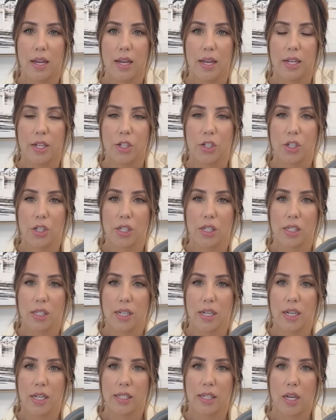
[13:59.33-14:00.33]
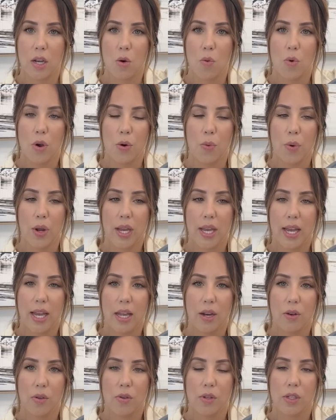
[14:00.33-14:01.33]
It's just, and it's like a one-wick candle.